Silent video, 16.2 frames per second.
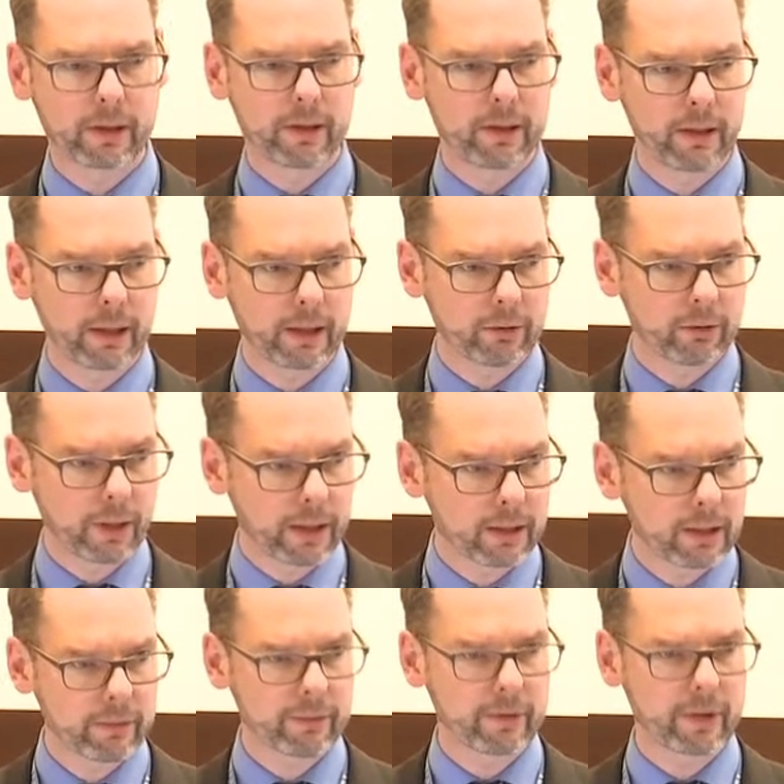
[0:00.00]
the
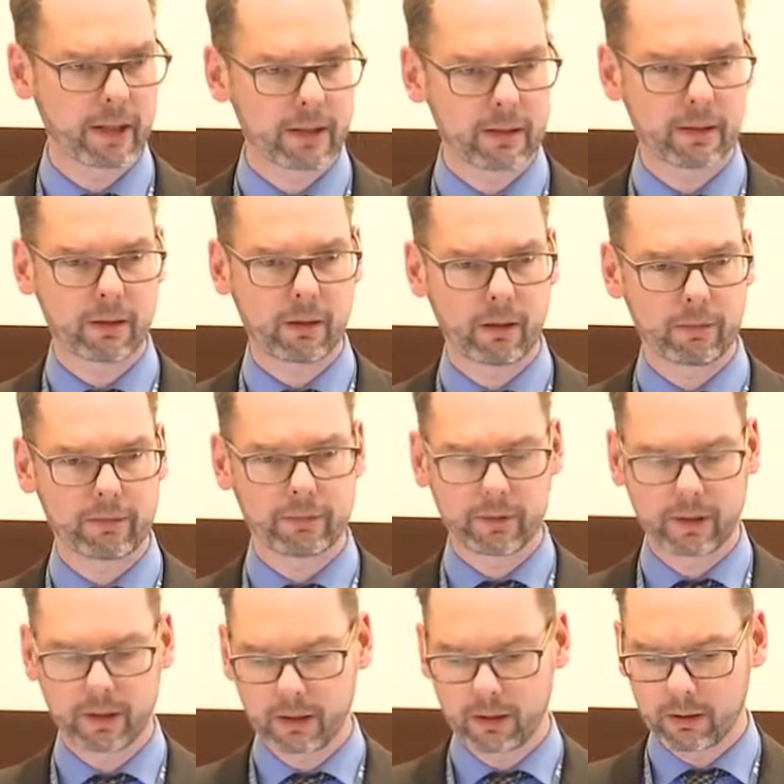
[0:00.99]
attractiveness of
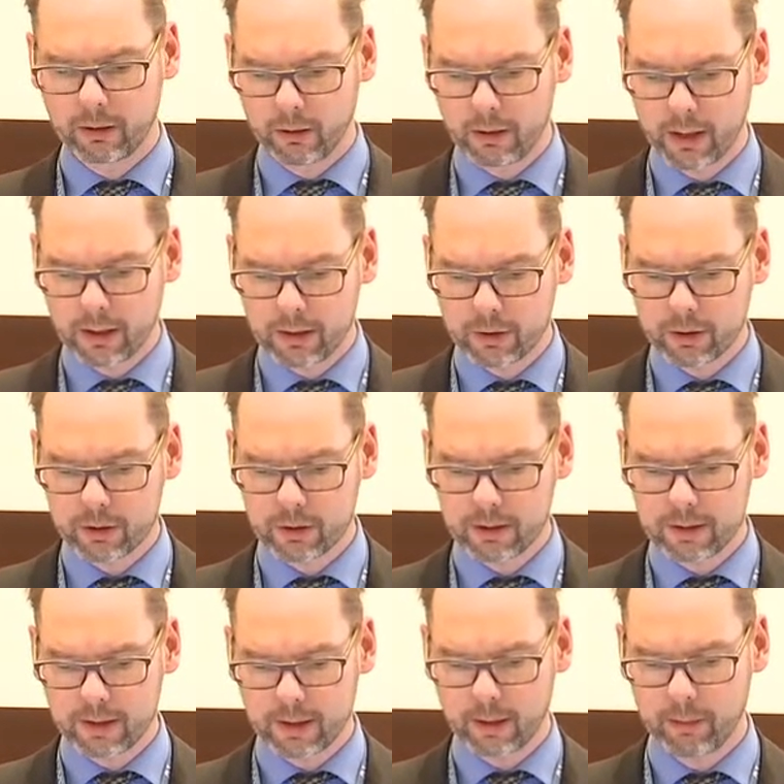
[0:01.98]
locations,
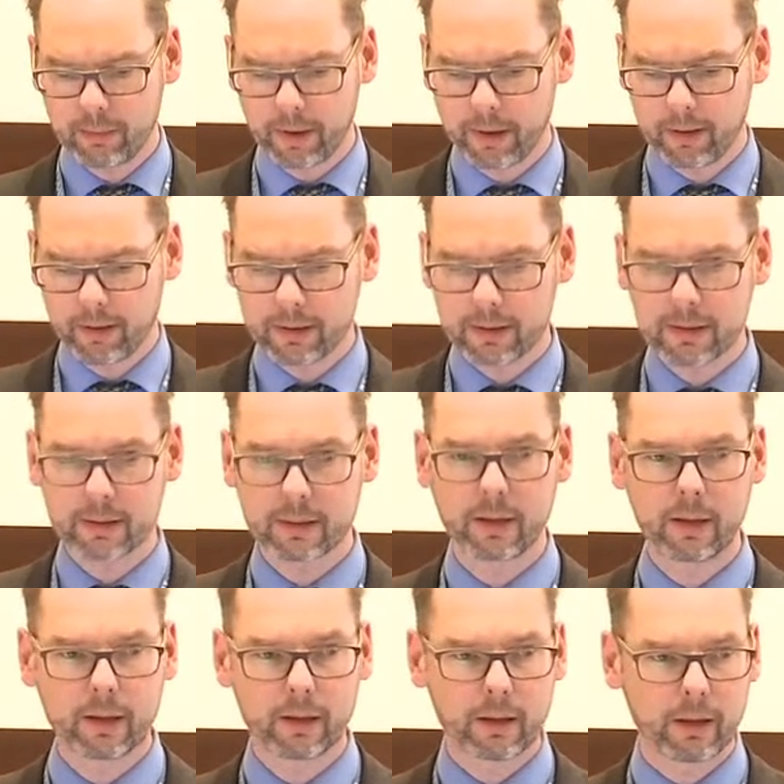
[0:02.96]
and by this
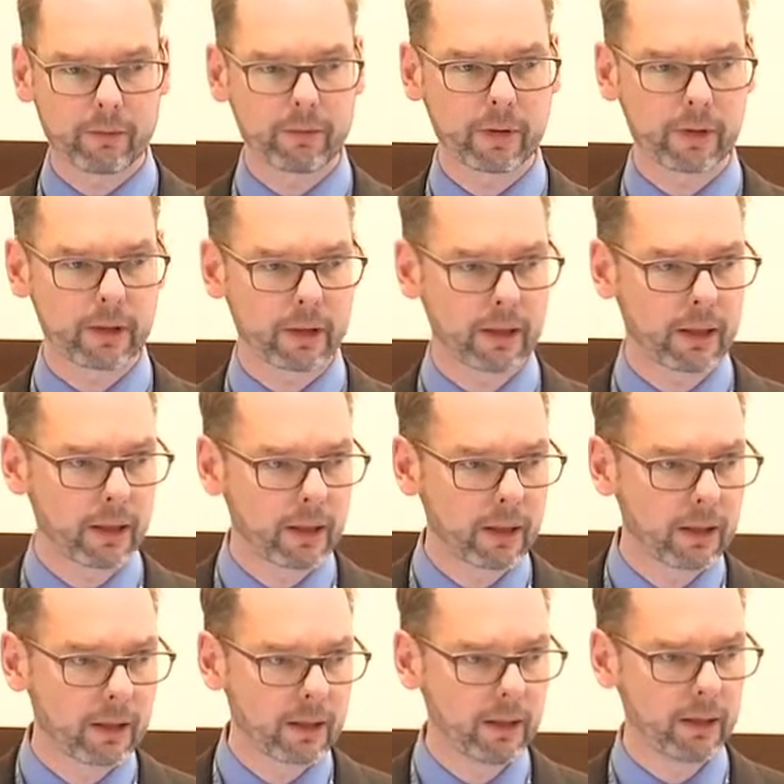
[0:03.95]
govern
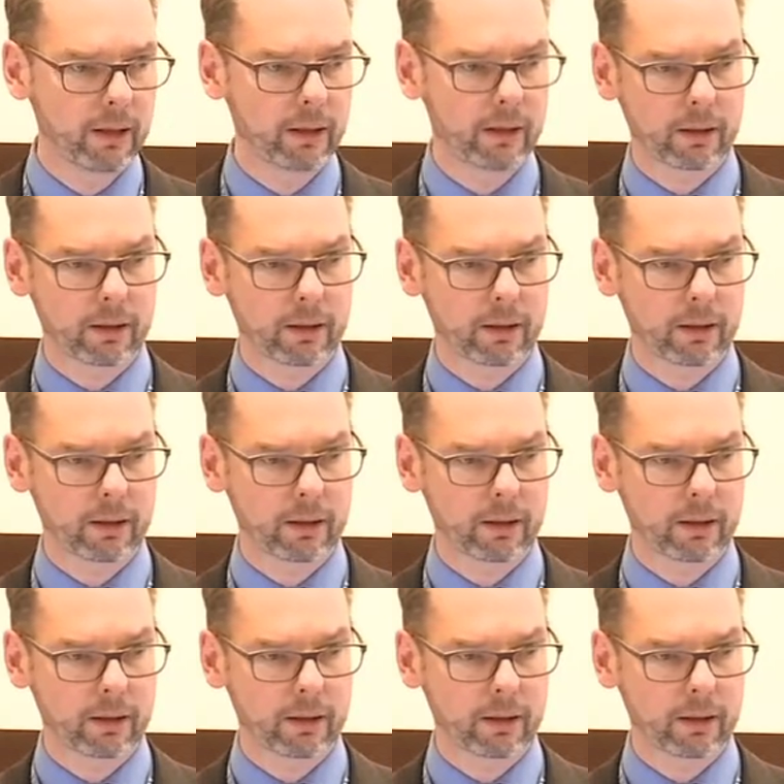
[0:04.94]
the